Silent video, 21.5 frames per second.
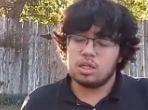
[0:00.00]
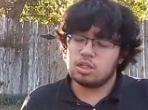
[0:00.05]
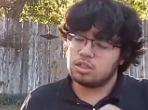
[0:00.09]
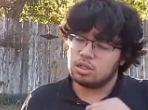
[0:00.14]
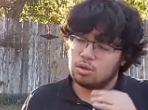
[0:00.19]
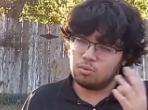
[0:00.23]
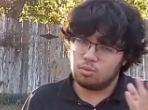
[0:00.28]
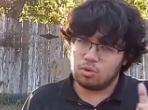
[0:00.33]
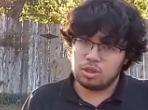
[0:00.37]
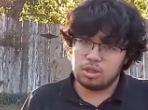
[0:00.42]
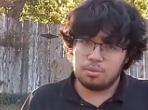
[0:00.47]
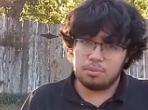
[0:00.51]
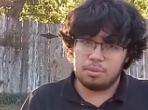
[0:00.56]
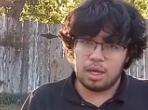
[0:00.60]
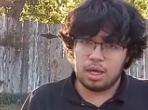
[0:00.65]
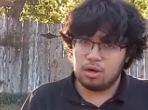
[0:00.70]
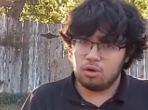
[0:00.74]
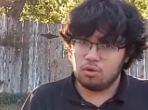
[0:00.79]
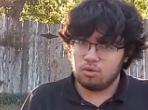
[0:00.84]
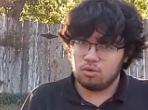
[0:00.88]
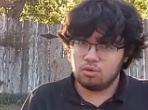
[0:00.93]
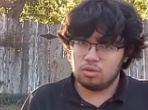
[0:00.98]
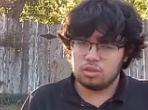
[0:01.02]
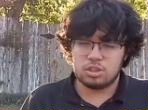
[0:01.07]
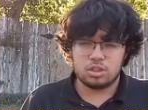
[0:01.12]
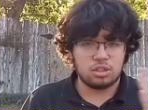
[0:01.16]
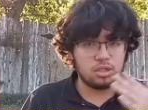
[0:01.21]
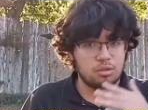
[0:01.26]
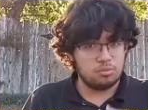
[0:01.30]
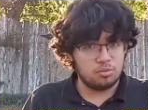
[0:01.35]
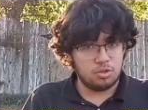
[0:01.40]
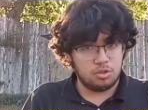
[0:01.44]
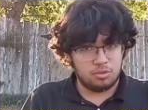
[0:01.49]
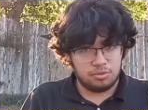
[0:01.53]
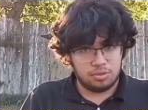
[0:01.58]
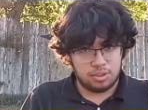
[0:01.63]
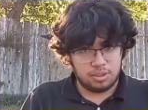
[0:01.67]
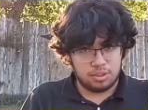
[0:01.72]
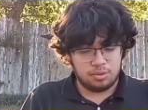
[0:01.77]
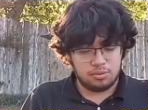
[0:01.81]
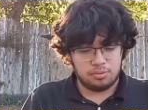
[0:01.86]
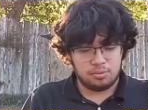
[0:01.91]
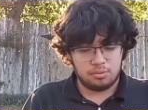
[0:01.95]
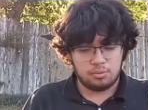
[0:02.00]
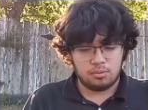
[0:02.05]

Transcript: Some win the battle, some don't.